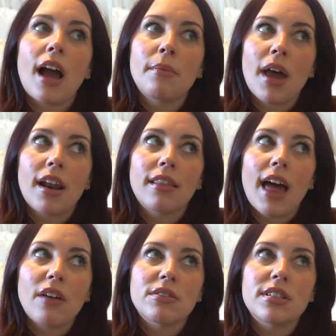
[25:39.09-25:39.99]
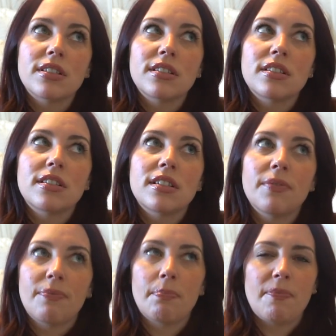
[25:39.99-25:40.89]
I'm not allowed to
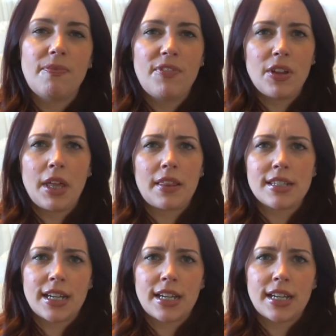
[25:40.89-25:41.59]
feel like this.